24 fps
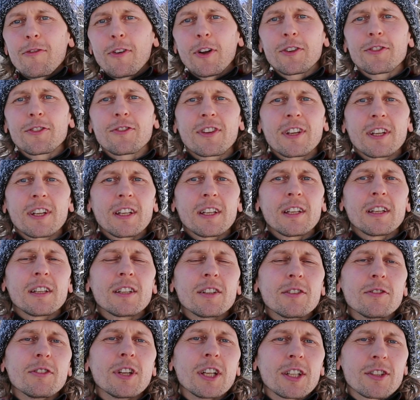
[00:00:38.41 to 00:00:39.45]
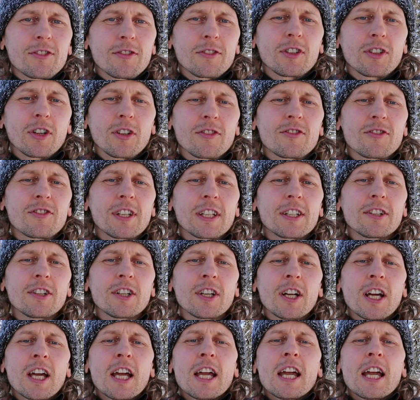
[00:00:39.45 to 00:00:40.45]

First thing you need to consider